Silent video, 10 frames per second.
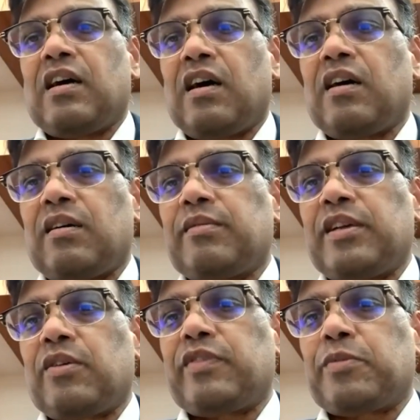
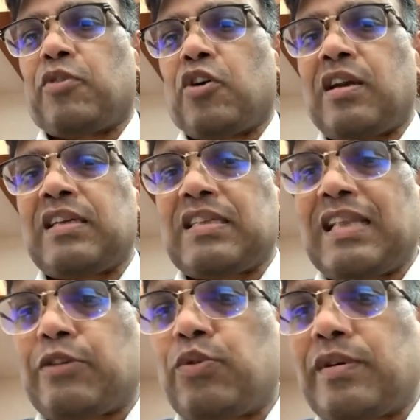with models
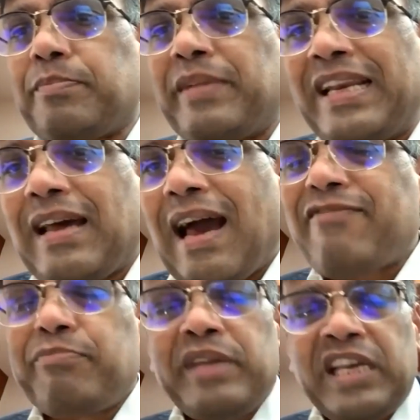that would
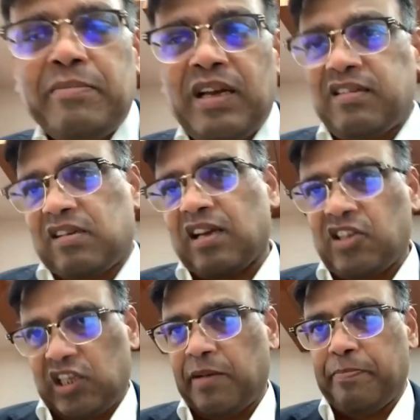have minimal
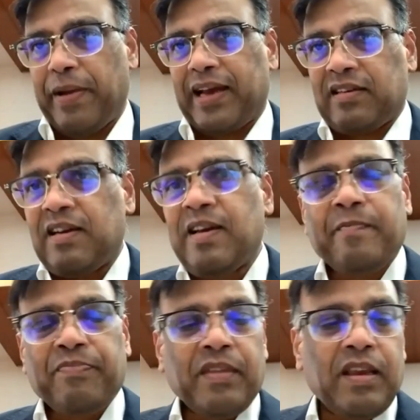such impact
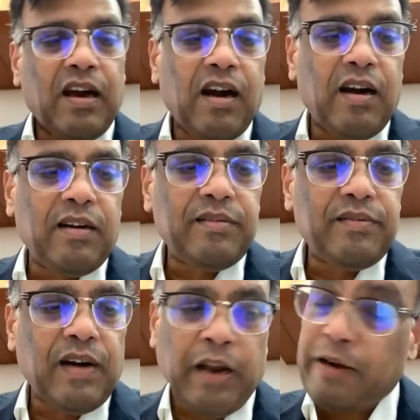
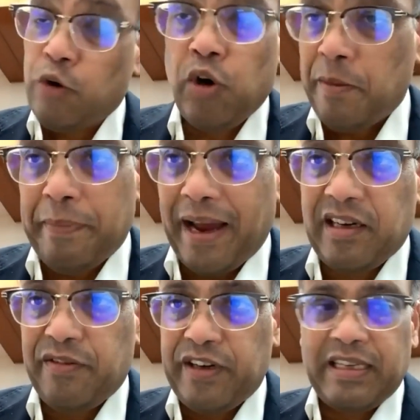and no impact
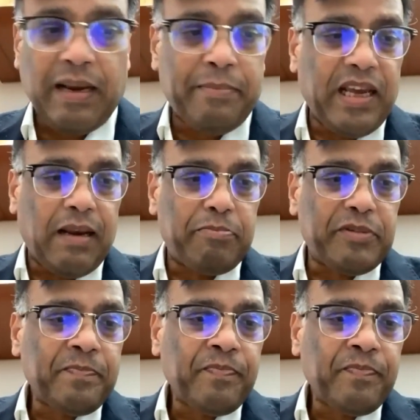if it can be helped.